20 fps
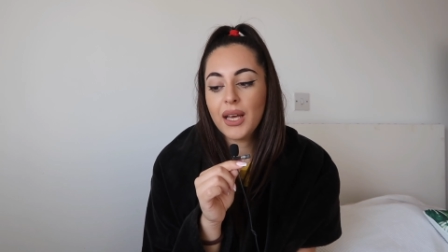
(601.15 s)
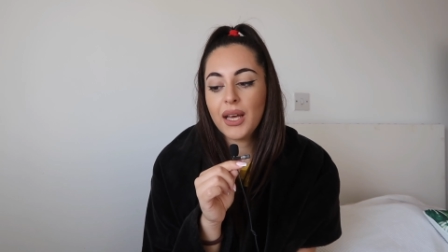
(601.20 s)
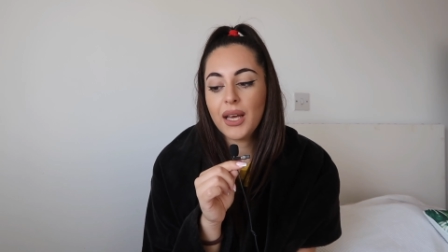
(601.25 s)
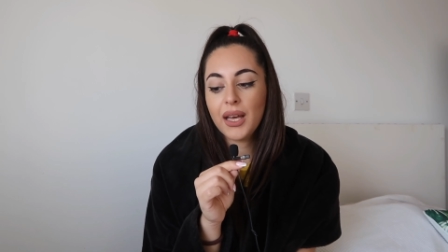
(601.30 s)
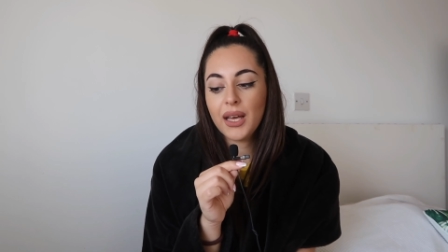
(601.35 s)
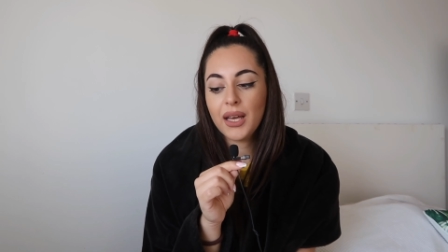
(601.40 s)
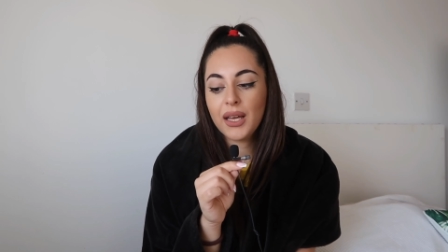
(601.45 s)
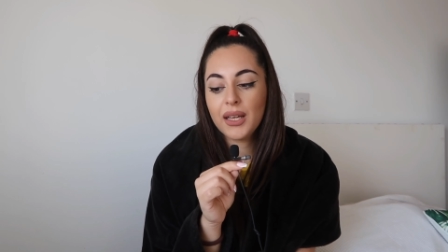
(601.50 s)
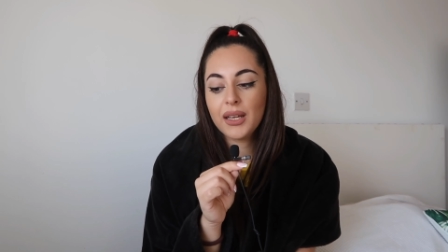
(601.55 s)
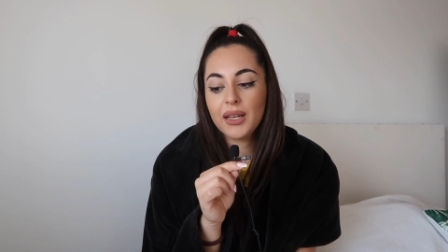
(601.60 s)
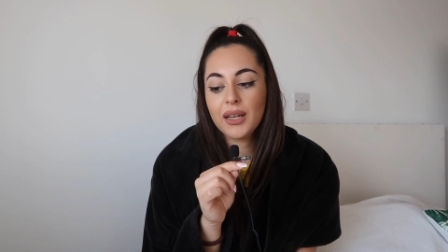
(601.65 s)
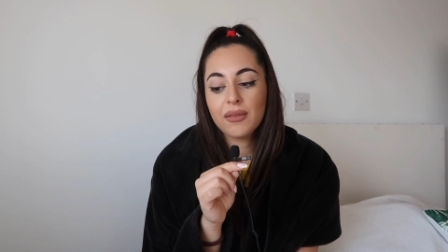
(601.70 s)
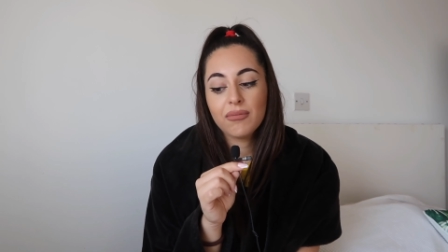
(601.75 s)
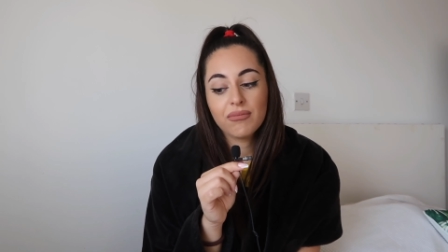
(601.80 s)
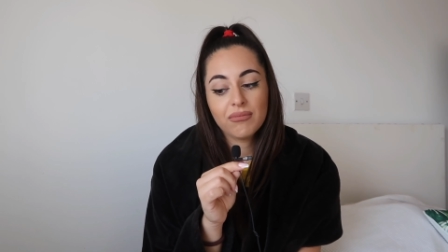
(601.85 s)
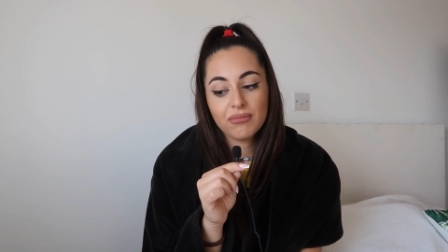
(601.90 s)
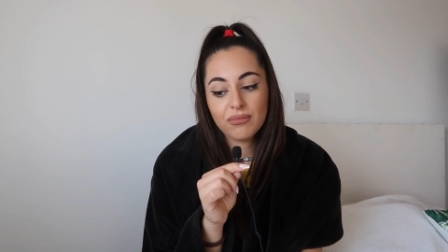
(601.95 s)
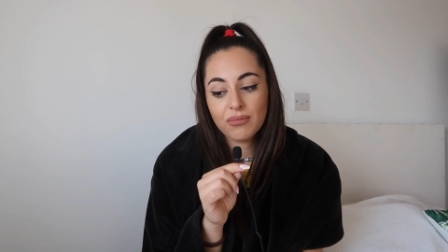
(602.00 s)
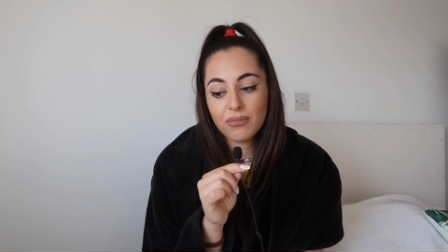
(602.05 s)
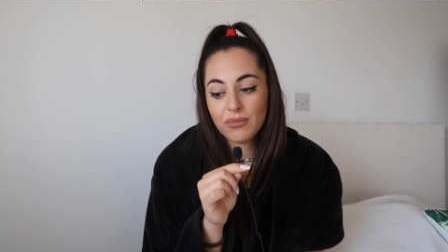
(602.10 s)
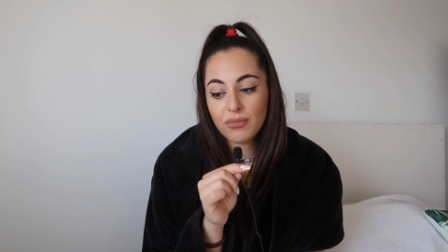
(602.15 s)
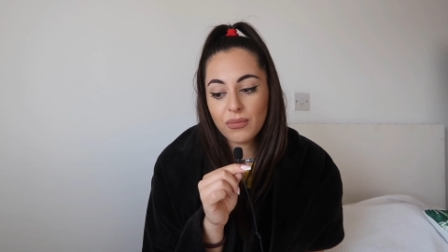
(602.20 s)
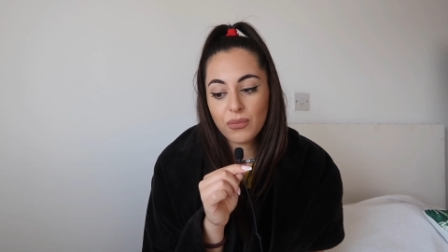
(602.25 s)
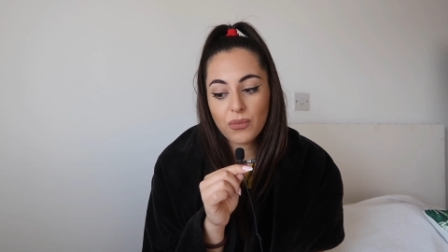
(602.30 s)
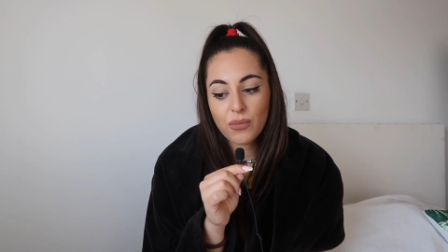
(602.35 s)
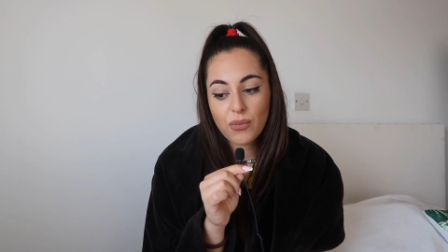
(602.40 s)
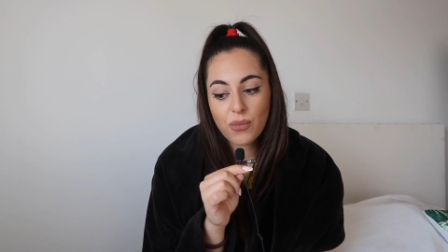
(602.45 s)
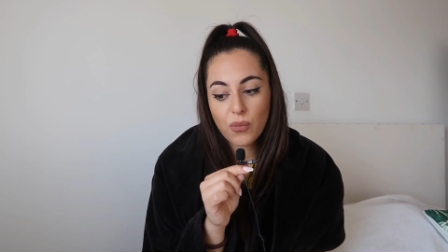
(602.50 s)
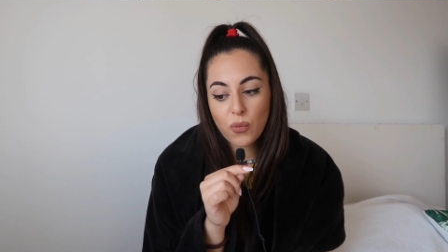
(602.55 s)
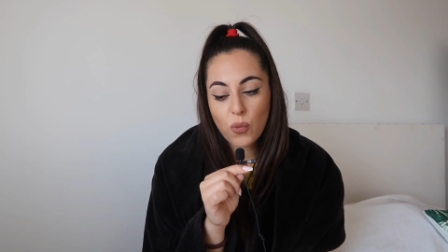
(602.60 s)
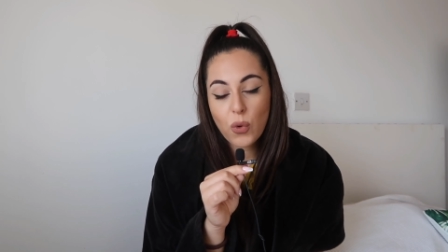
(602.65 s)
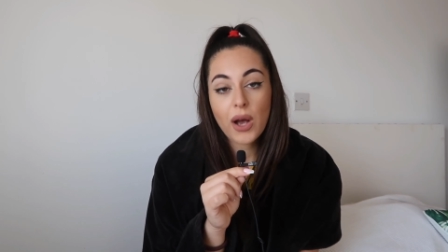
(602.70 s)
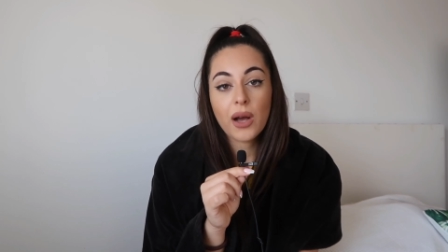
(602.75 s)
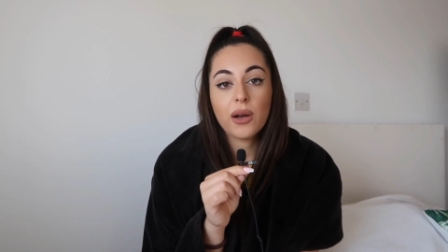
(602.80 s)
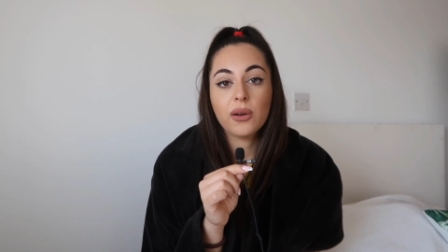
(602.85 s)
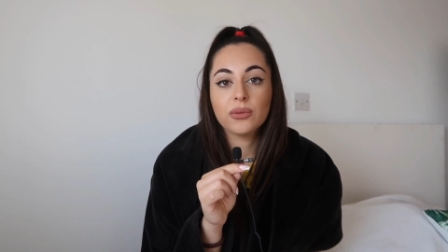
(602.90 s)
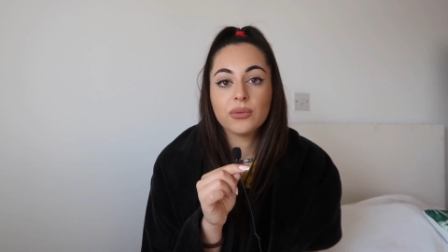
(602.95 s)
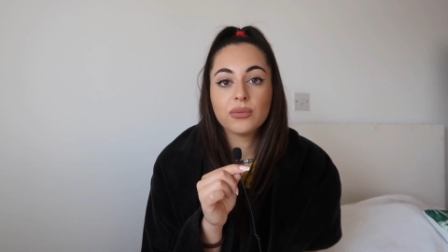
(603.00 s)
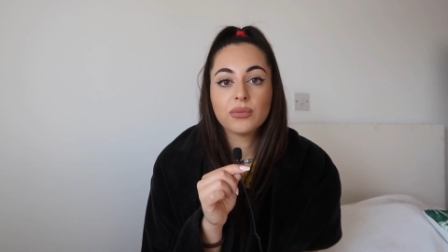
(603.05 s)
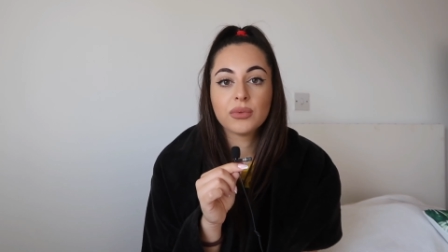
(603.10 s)
And
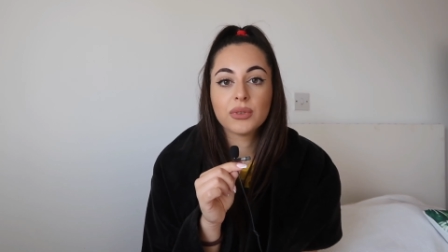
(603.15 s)
wow.